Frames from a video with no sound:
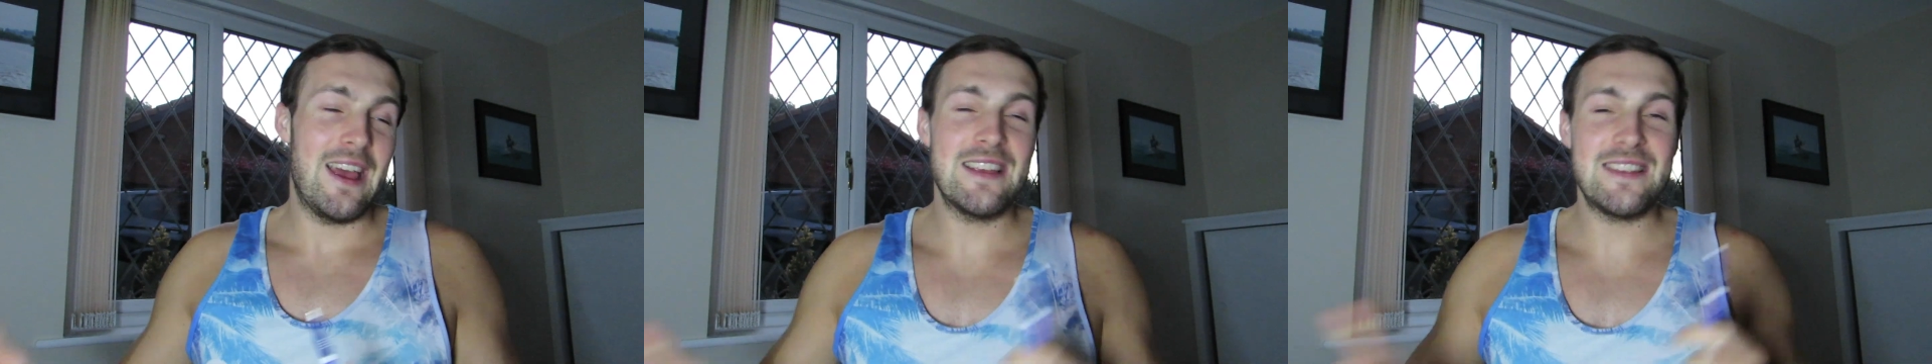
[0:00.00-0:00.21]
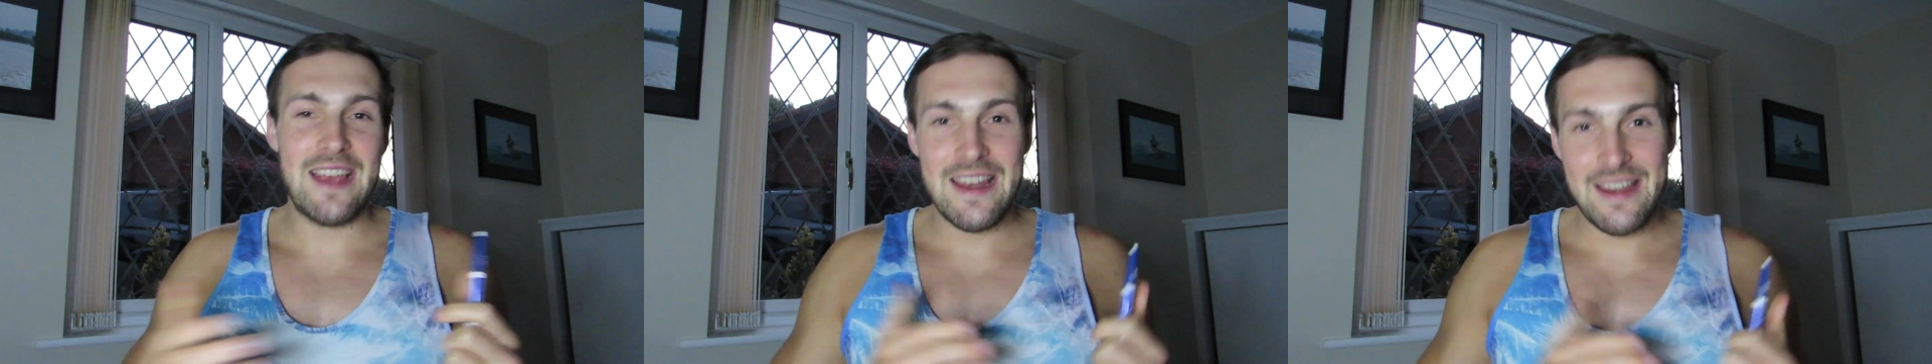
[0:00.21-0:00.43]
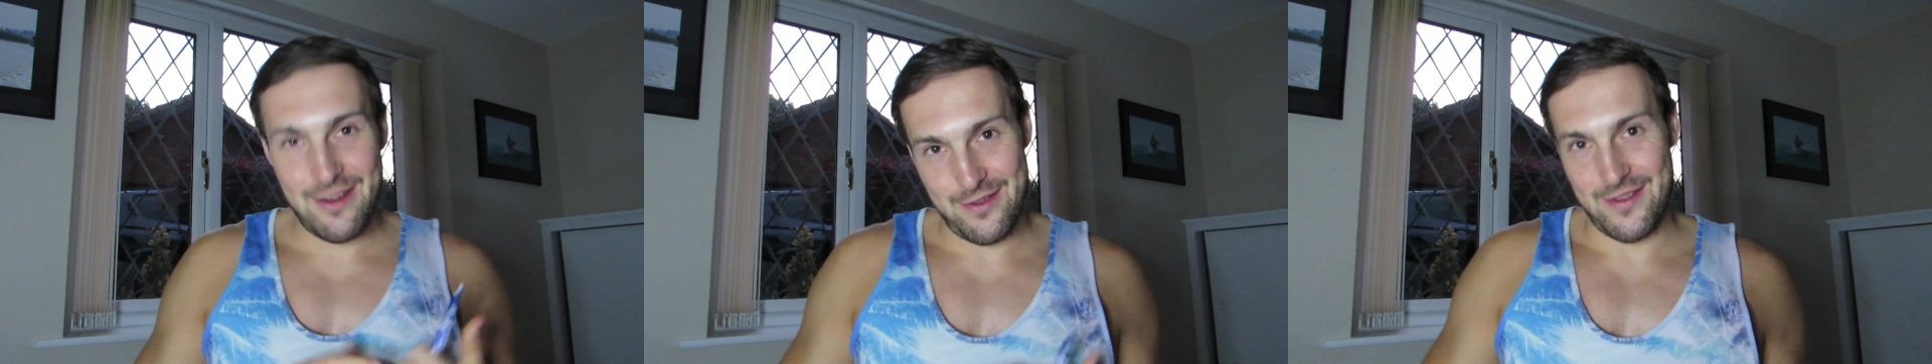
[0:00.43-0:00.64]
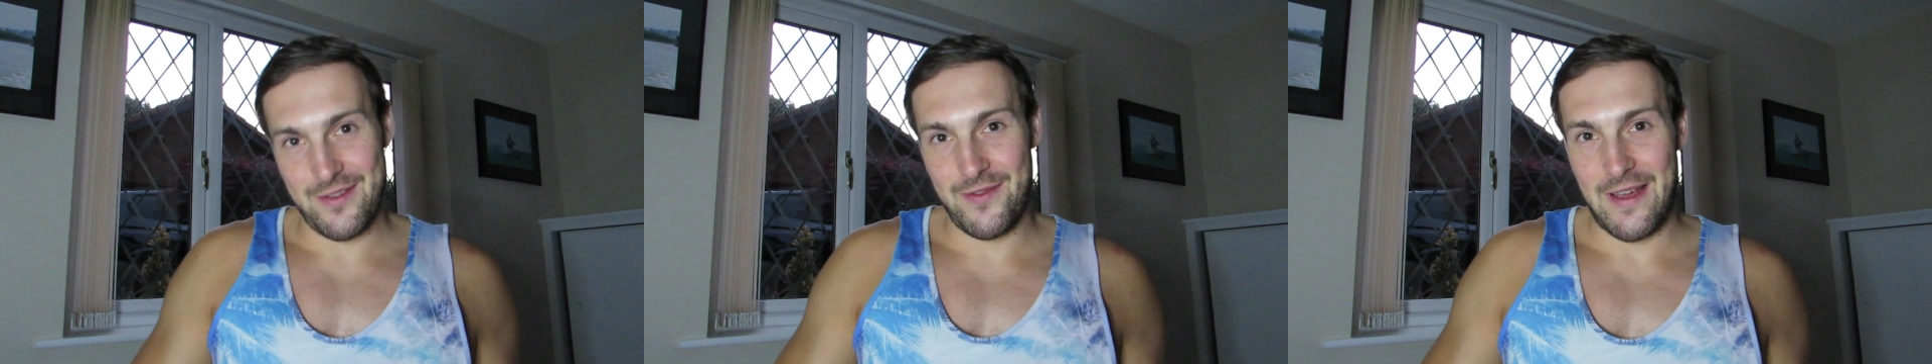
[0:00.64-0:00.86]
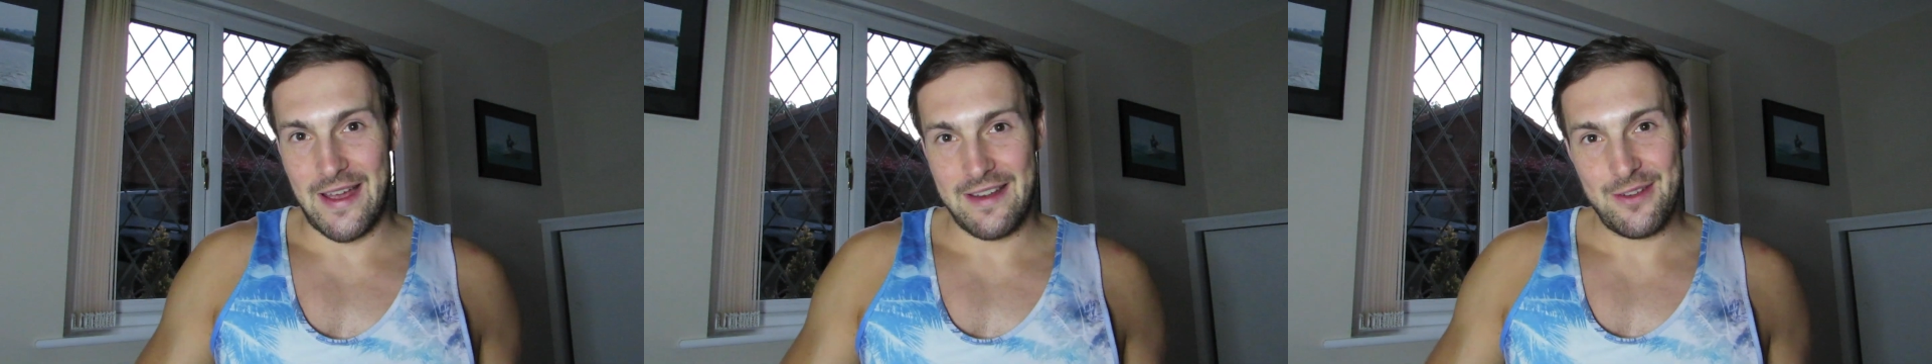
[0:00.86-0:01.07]
as any other
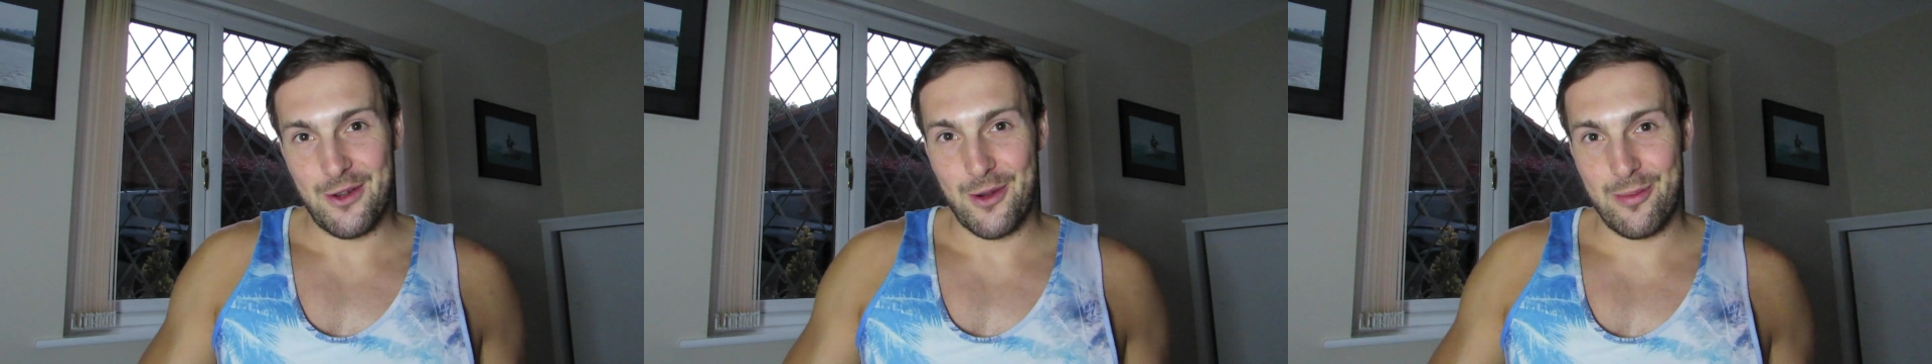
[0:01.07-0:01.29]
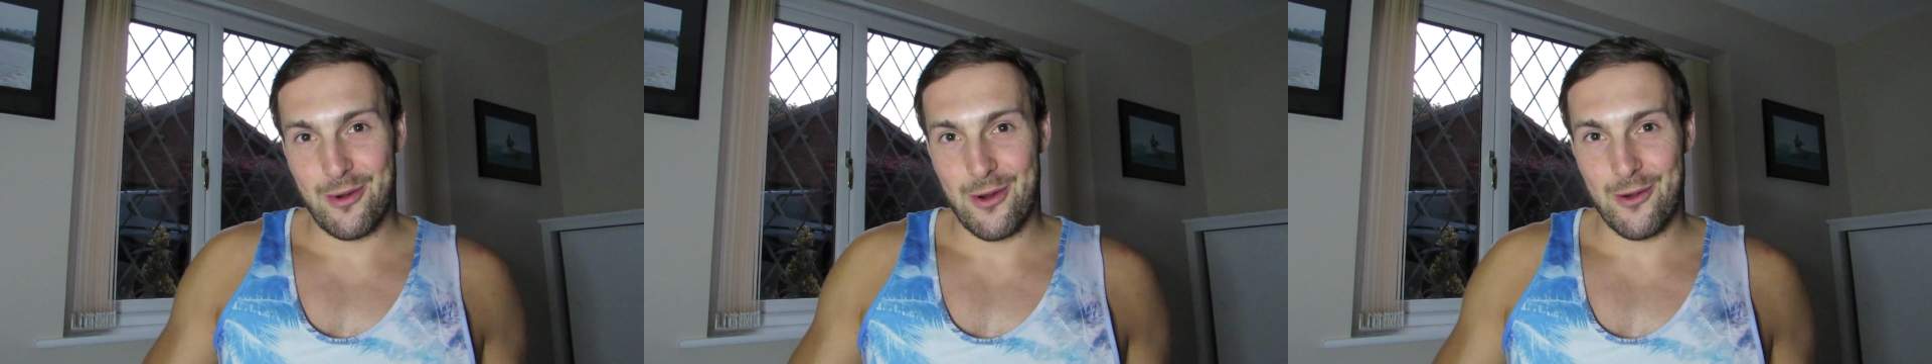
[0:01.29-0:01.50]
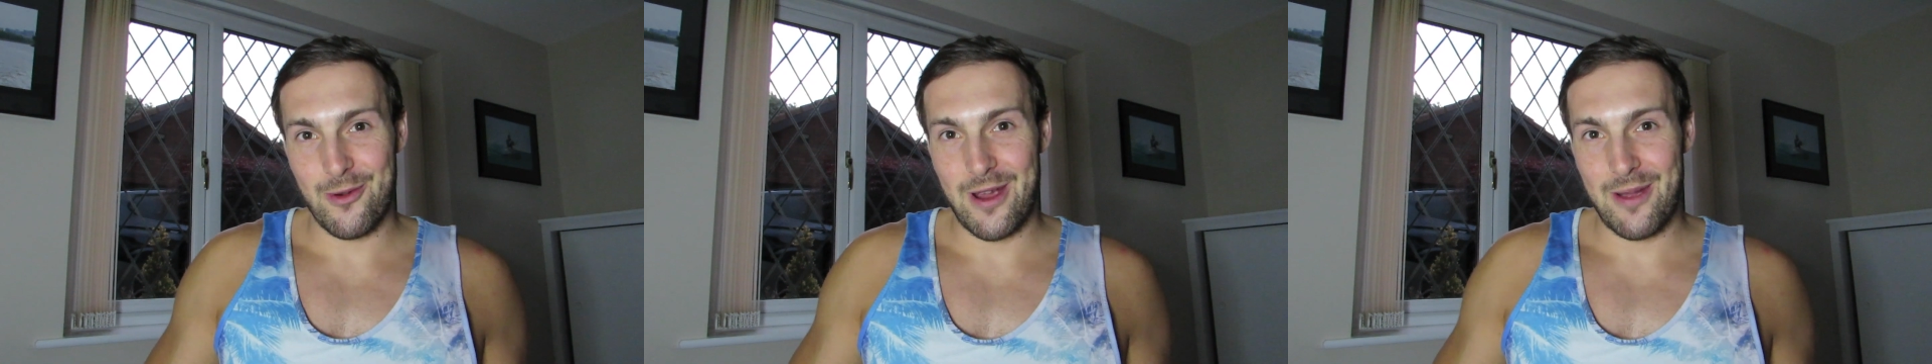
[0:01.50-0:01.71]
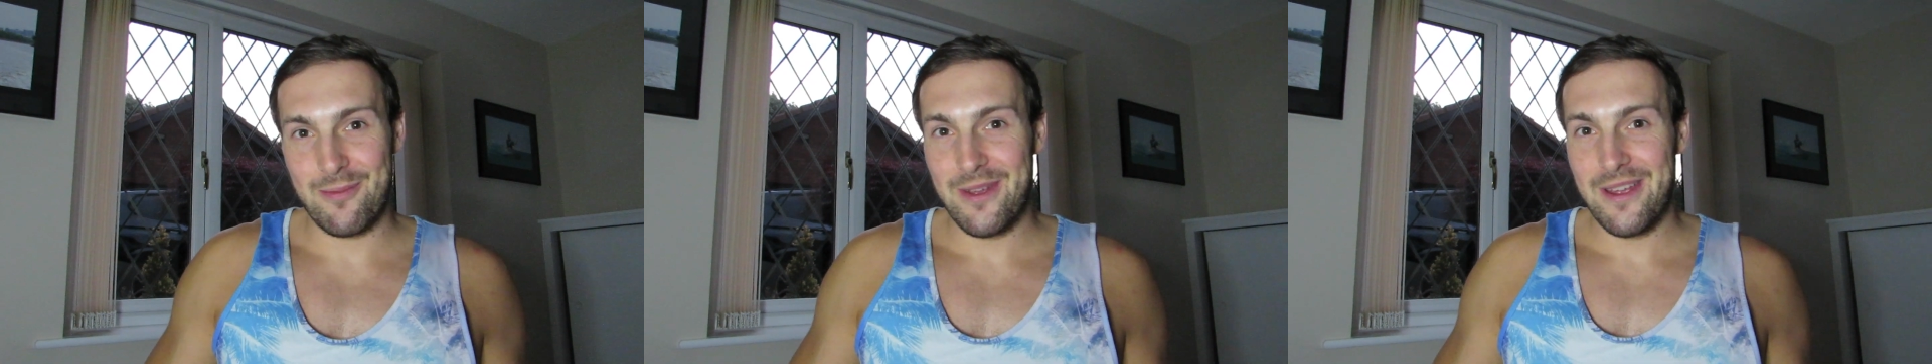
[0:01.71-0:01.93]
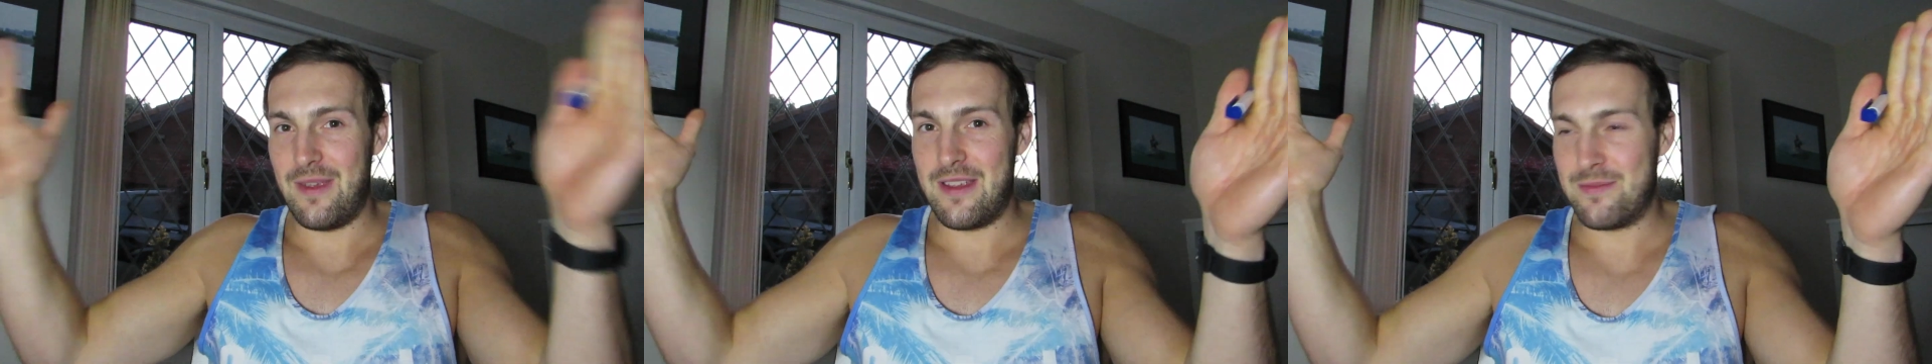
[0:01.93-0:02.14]
fad or
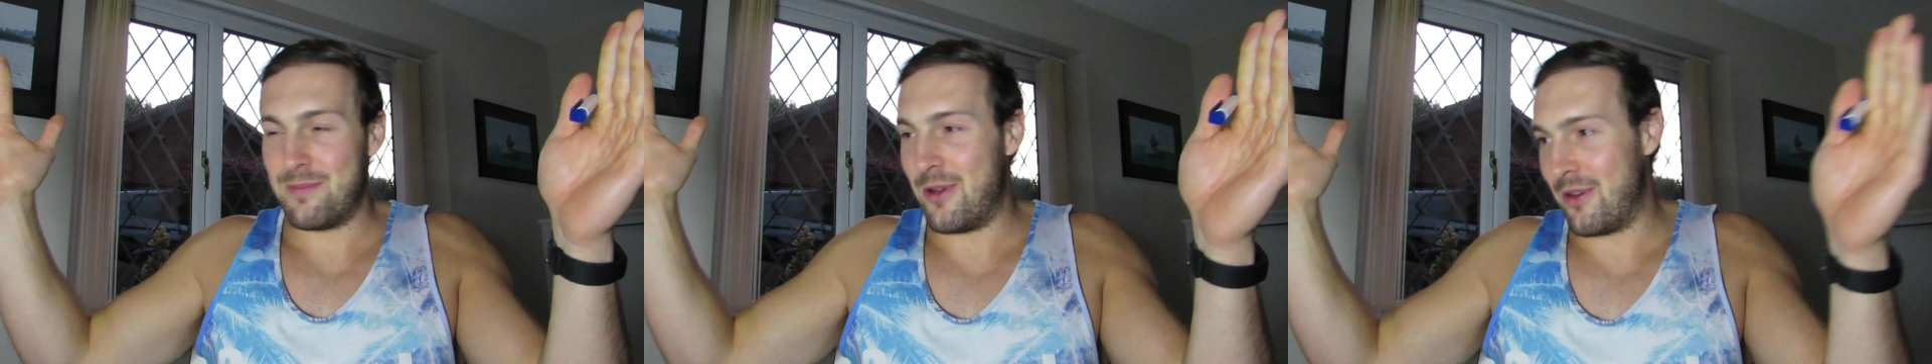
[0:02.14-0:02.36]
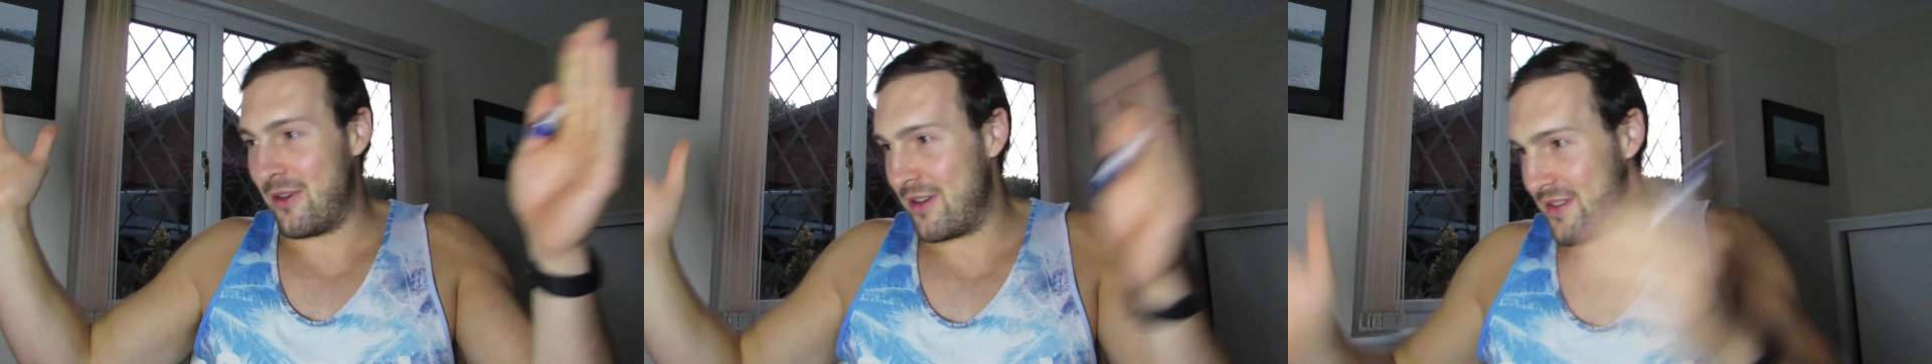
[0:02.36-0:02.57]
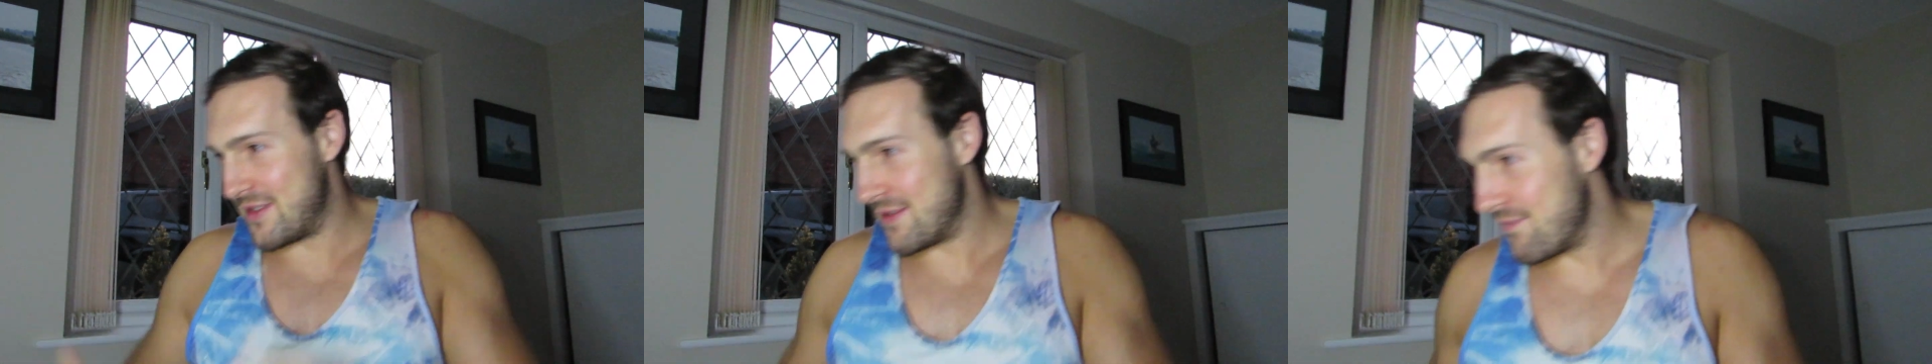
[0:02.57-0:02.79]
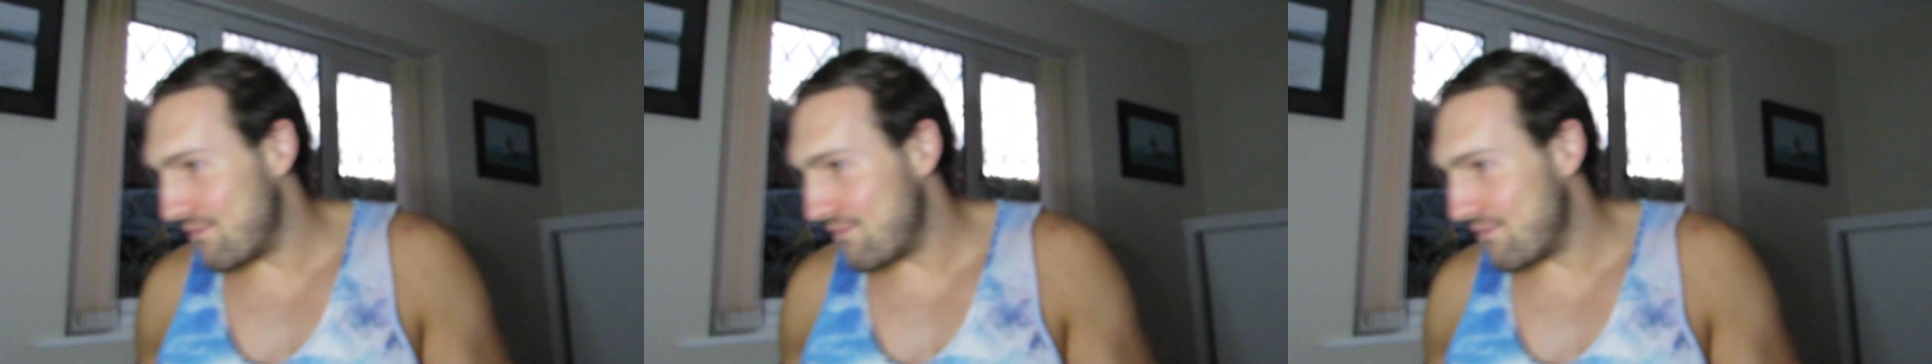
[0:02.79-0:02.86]
program. It's bonkers.